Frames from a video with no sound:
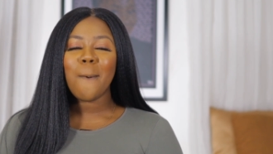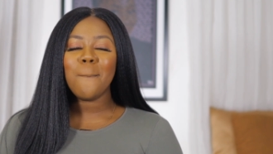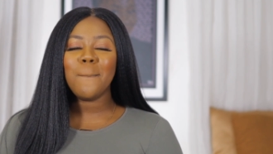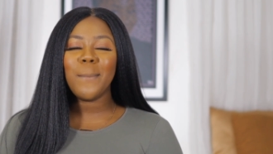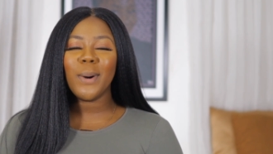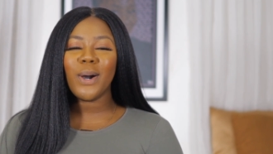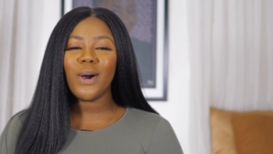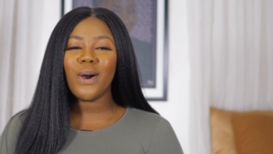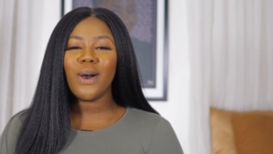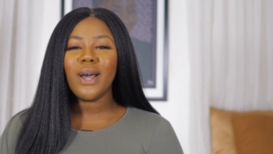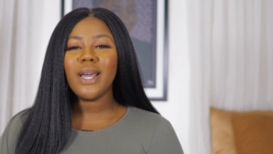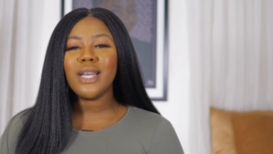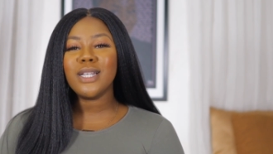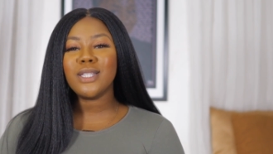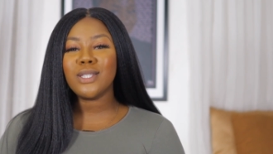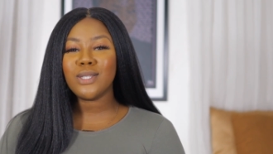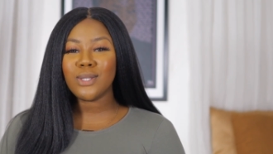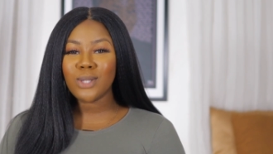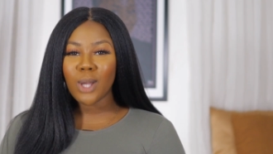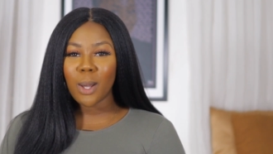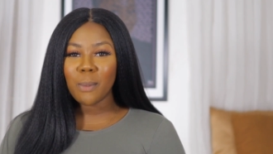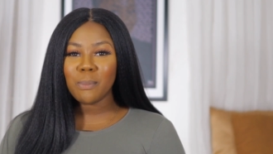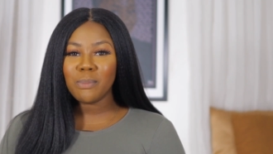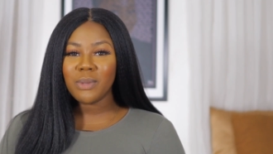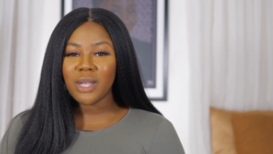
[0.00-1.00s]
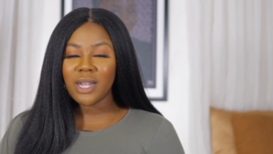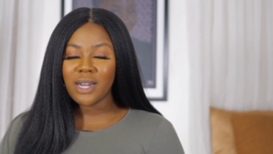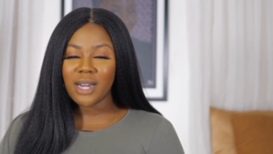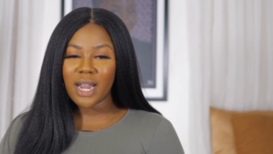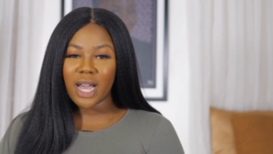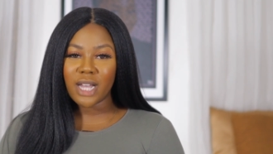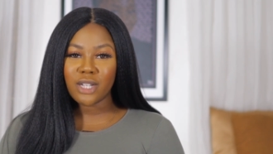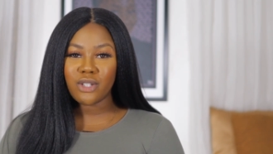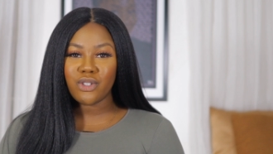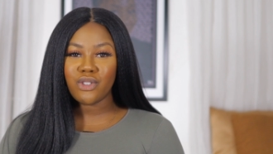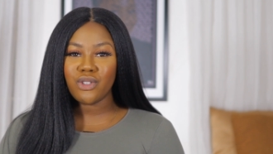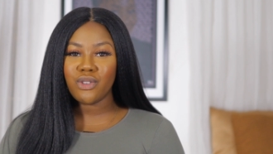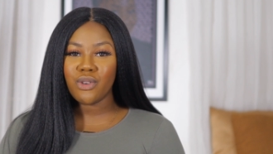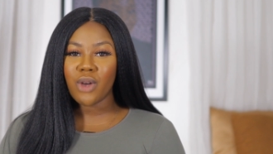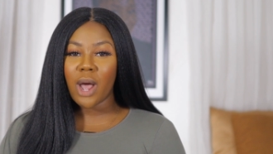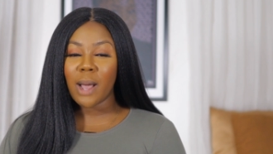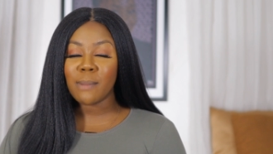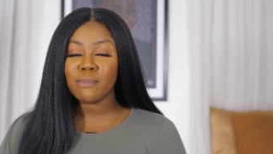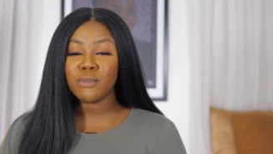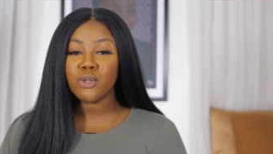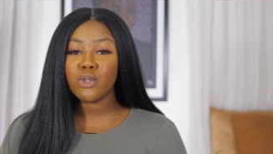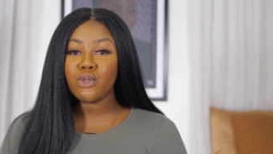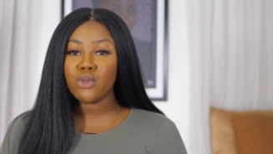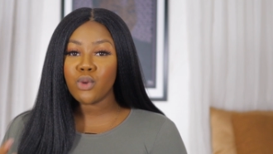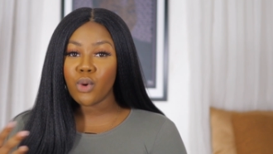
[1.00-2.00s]
but it's something that, you know,
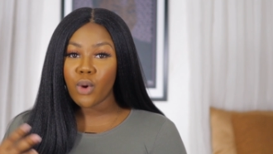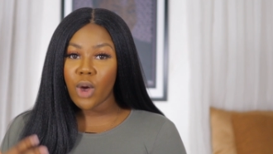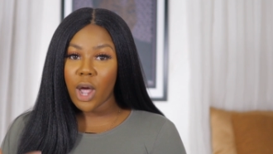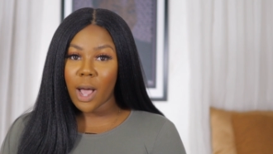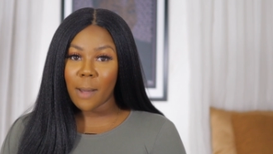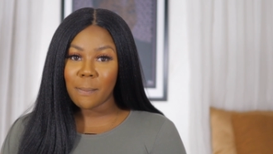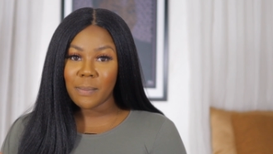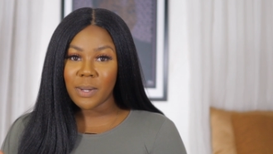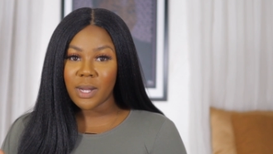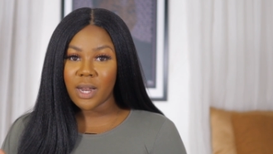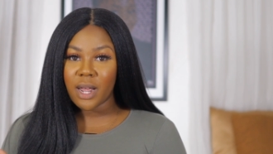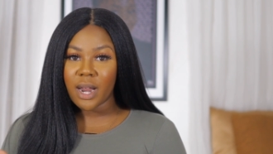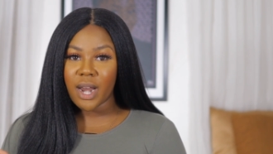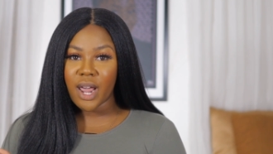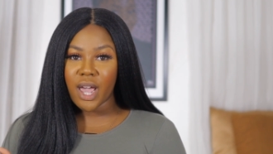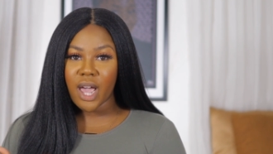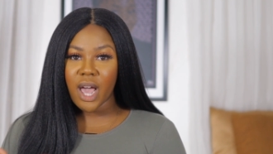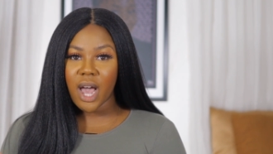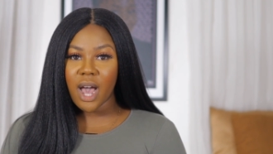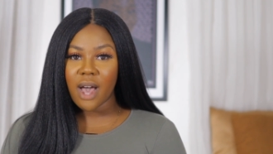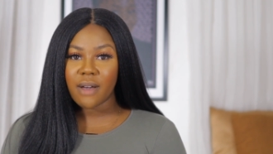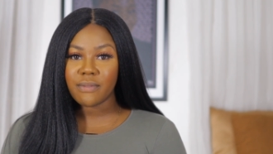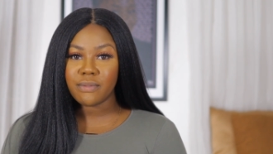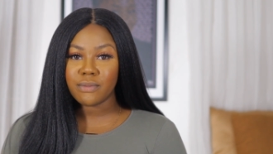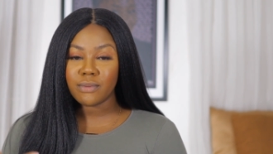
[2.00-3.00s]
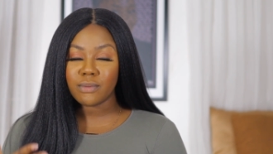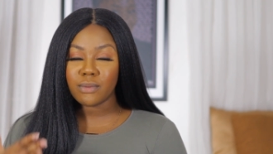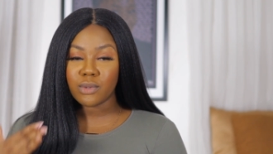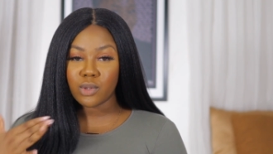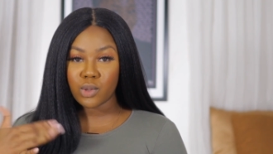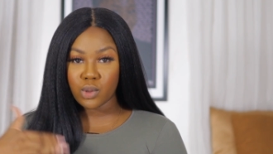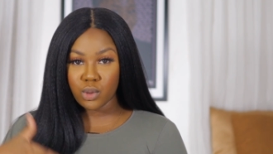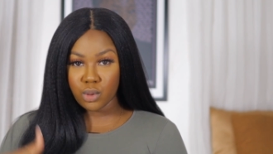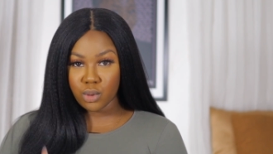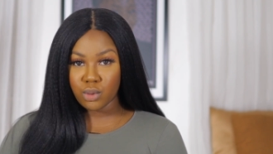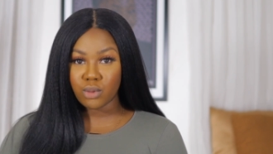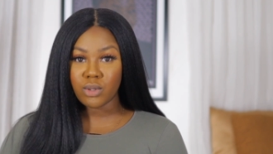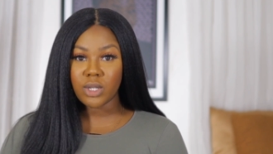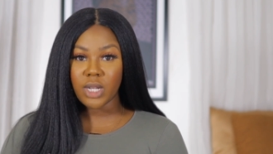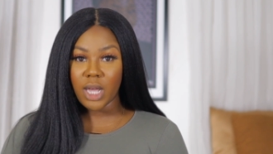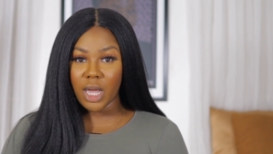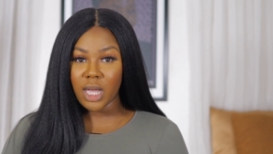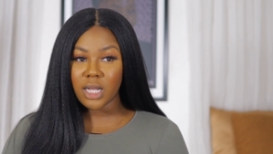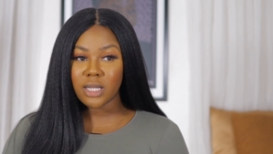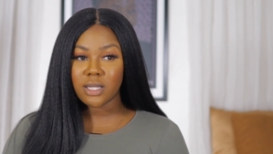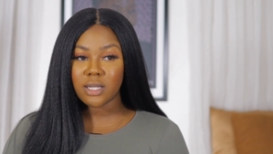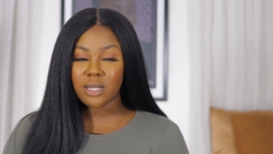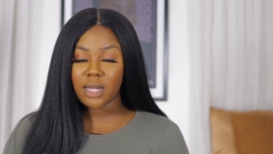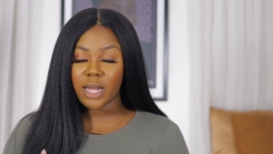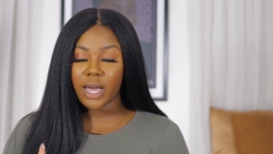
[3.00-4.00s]
I'm so happy that I have to
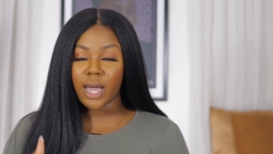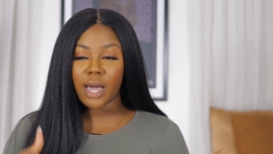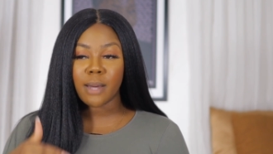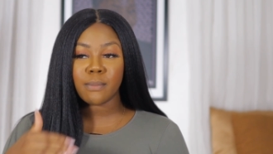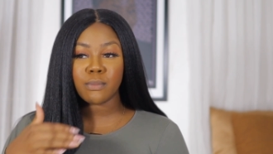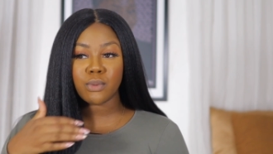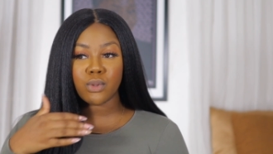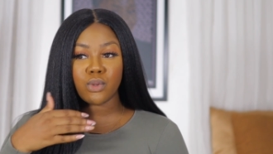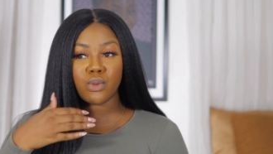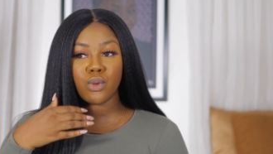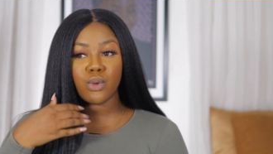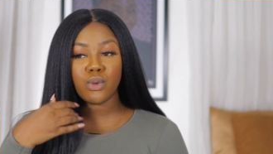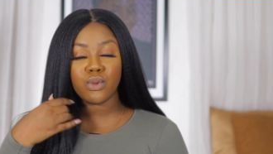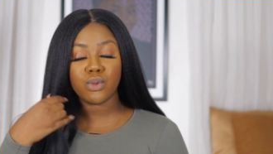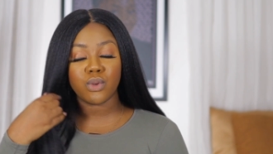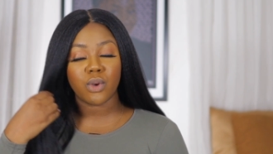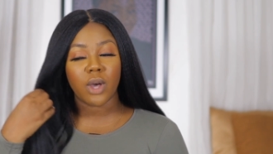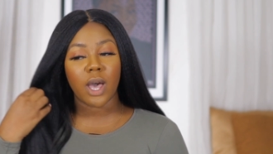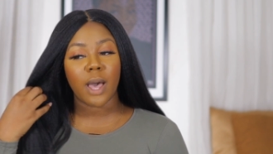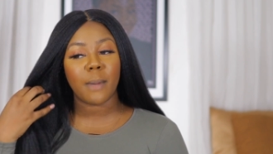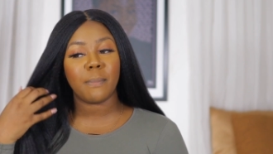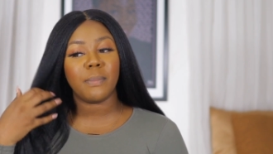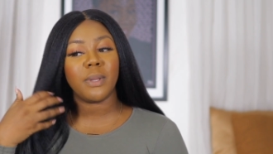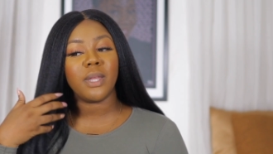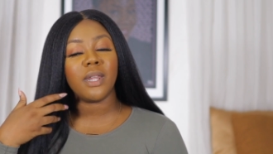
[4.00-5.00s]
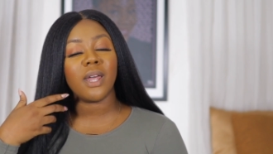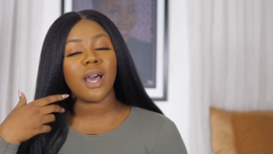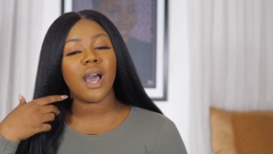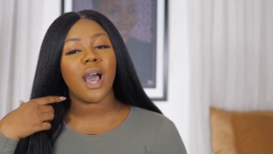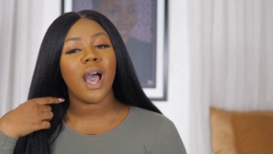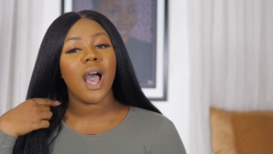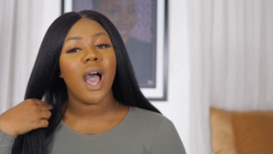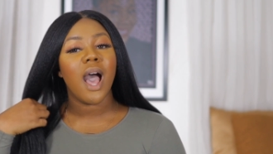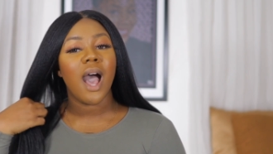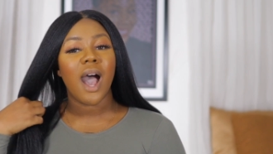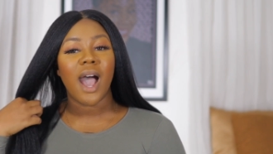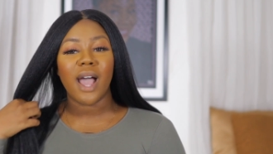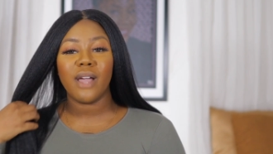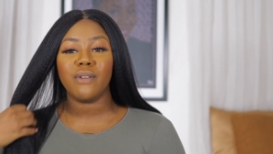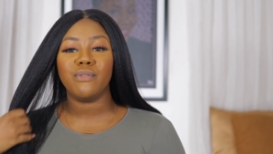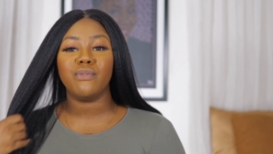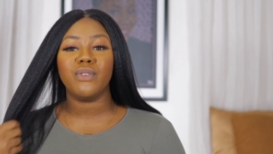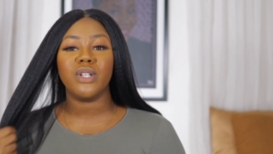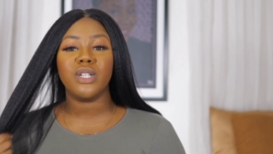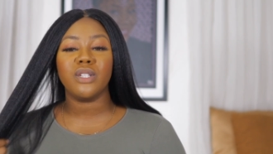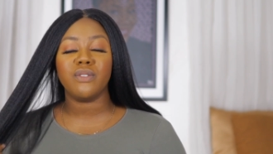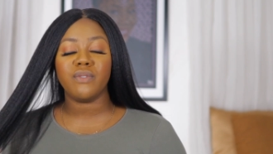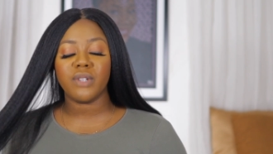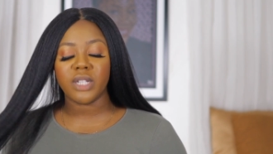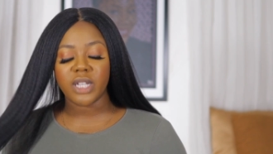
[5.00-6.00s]
date. Like, I'm so, so happy that I
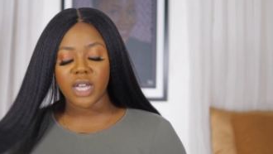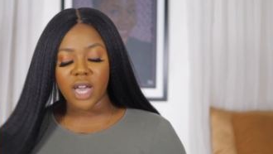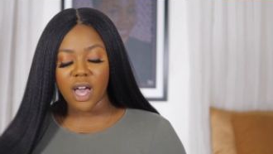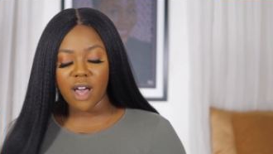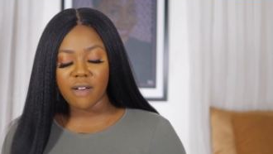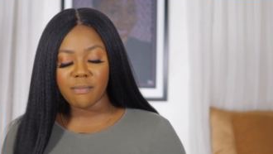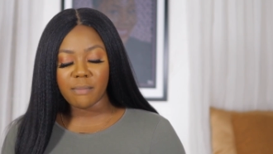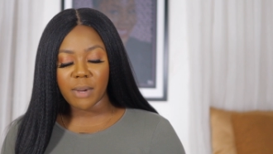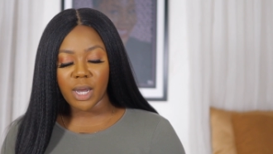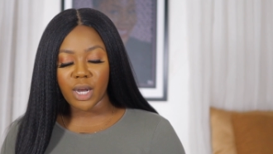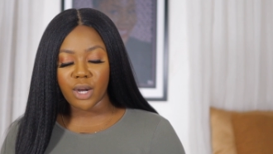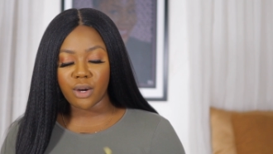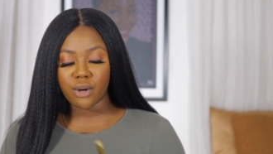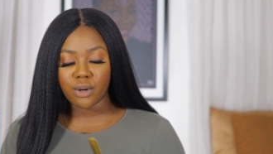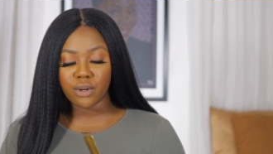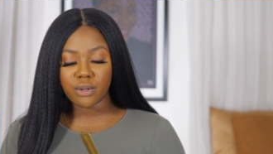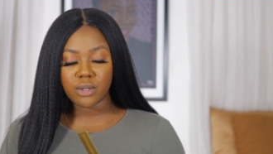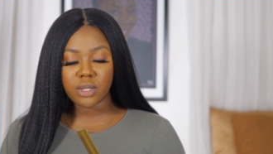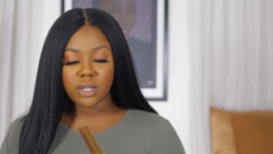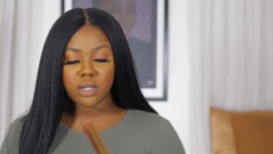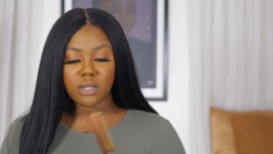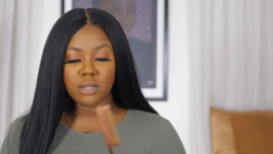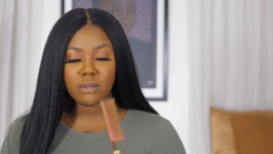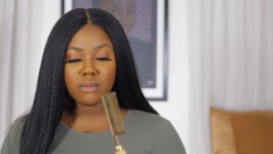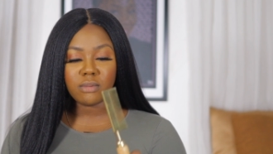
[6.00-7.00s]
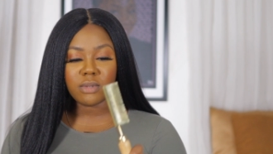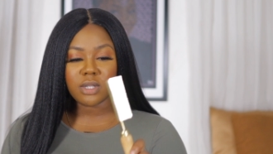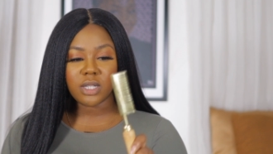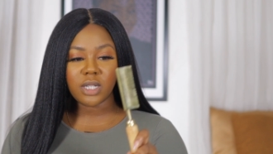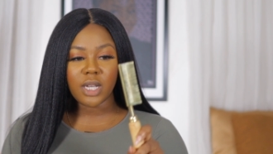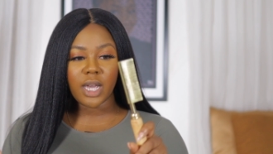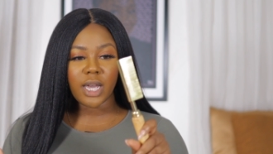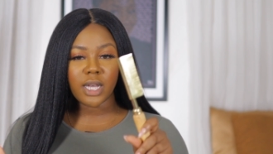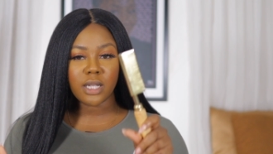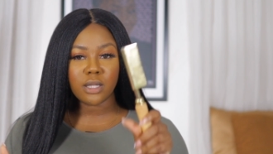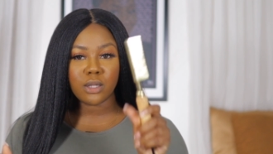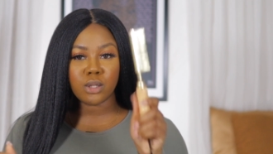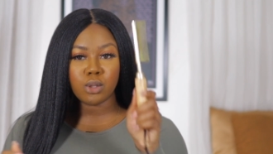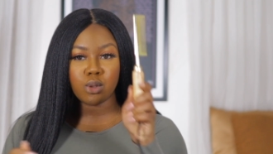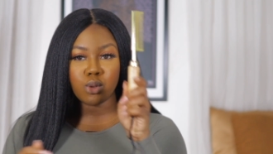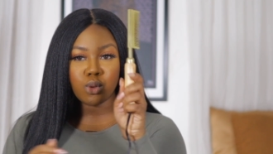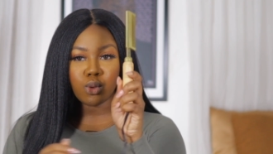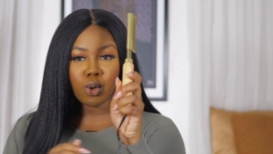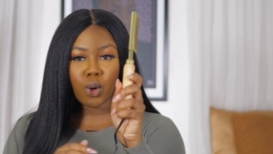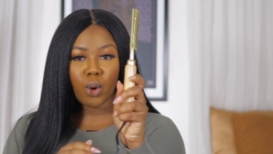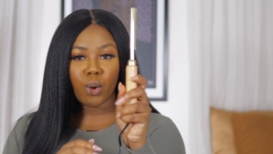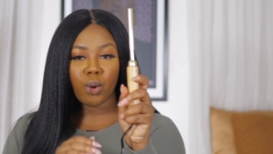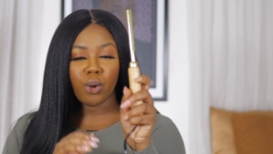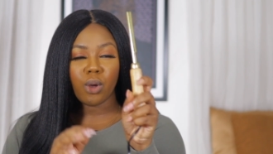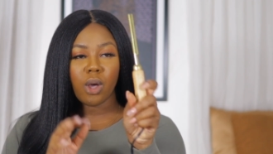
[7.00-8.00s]
really, really have my girls to date.
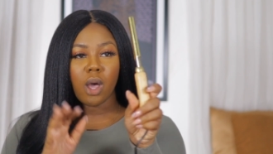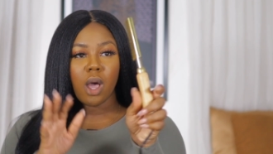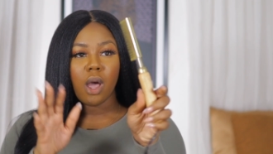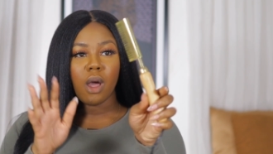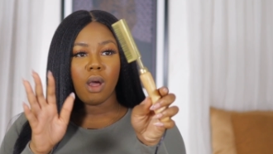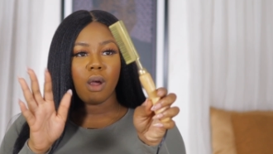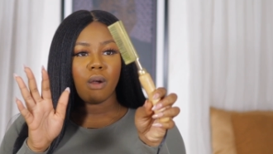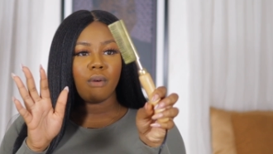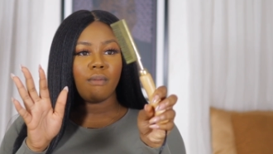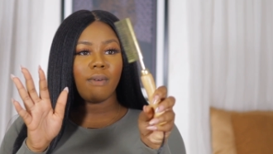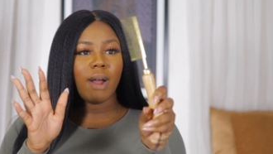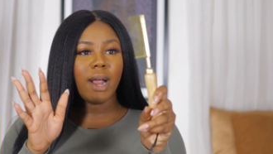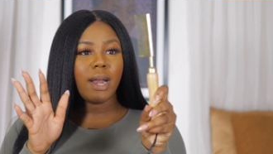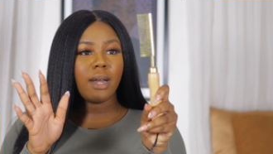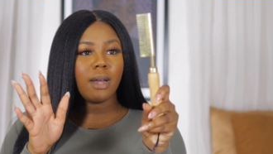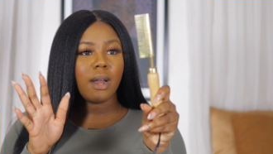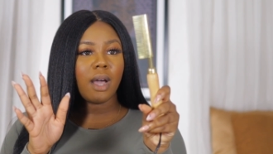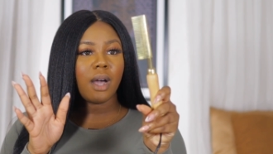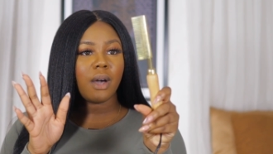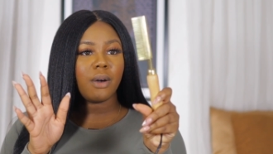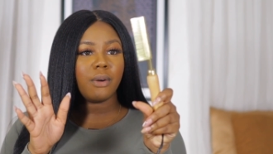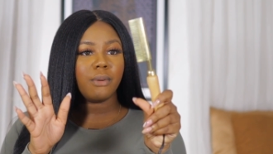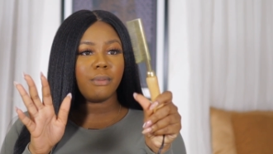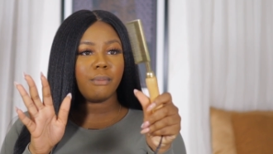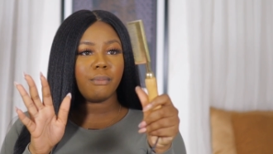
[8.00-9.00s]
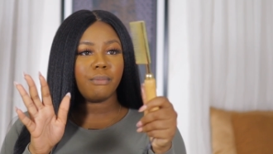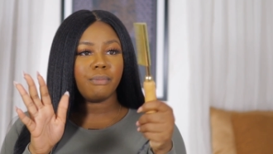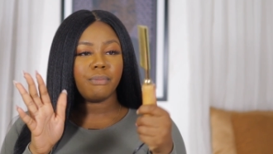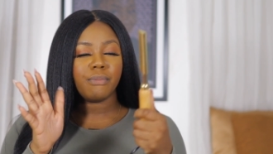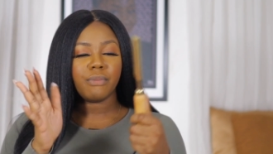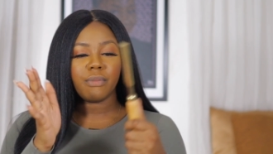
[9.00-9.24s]
So right now,